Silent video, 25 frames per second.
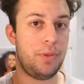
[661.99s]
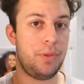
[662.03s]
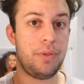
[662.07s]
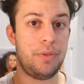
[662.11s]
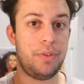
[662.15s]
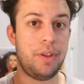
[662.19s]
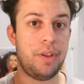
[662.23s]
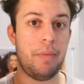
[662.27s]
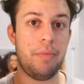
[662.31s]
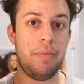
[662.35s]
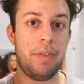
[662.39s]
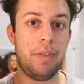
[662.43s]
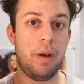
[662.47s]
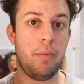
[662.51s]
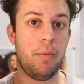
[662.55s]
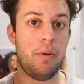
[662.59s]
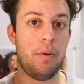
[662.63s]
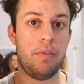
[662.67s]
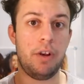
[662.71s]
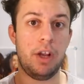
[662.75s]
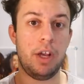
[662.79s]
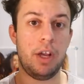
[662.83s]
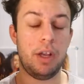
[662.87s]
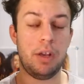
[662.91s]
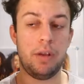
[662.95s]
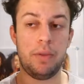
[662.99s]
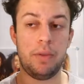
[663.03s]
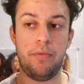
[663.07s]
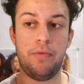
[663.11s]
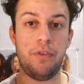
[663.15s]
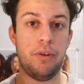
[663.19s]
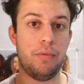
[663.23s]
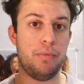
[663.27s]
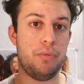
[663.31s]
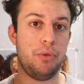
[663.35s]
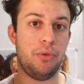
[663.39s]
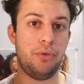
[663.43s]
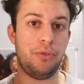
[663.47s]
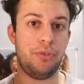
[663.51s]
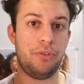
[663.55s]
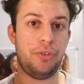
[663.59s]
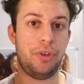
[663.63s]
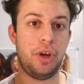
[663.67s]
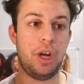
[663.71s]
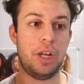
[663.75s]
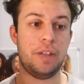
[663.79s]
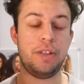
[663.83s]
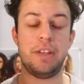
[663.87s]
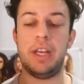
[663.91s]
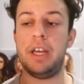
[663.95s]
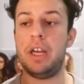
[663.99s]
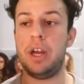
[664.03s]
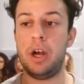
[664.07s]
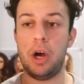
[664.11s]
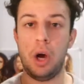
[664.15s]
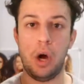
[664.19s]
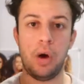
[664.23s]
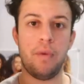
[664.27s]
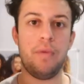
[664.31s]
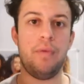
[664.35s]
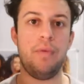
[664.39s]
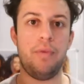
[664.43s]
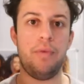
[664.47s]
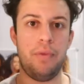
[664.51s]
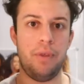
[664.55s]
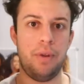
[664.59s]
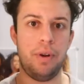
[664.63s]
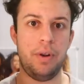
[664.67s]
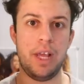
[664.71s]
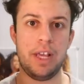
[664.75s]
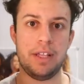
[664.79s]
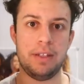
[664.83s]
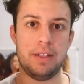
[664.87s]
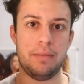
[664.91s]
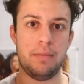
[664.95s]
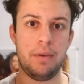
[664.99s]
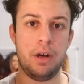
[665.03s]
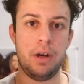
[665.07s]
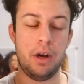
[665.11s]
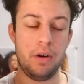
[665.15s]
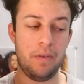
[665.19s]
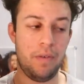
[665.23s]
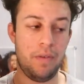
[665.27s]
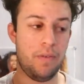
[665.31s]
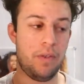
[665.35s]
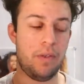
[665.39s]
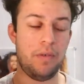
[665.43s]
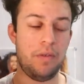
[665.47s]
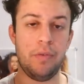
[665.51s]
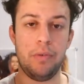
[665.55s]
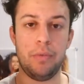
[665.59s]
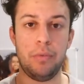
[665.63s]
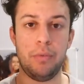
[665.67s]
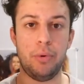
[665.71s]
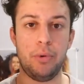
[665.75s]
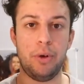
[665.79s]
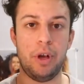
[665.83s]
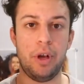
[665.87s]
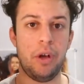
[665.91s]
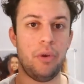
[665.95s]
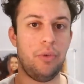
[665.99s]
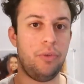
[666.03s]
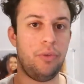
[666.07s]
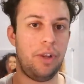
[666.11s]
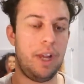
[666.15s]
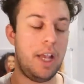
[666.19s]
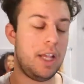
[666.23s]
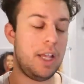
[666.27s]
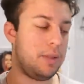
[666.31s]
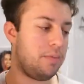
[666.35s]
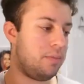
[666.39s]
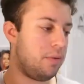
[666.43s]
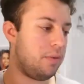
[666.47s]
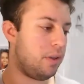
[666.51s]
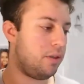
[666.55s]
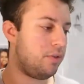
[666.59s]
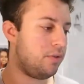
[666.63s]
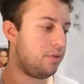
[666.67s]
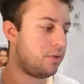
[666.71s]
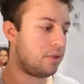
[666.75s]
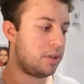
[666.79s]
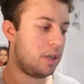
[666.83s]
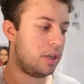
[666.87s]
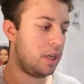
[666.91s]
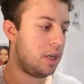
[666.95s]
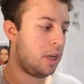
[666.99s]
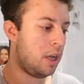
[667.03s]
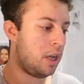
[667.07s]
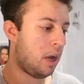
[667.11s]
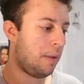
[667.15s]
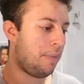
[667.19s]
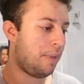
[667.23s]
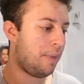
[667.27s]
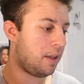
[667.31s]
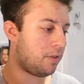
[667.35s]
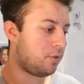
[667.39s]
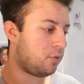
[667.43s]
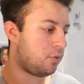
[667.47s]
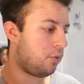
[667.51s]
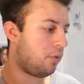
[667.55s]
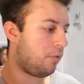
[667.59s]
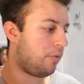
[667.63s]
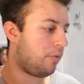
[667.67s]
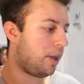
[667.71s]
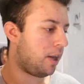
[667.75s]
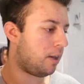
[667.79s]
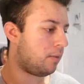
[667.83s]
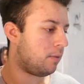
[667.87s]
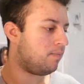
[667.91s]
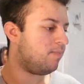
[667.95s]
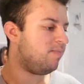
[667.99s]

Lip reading: the same thing with like football society, and half of the football girls are lesbians and that sort of thing.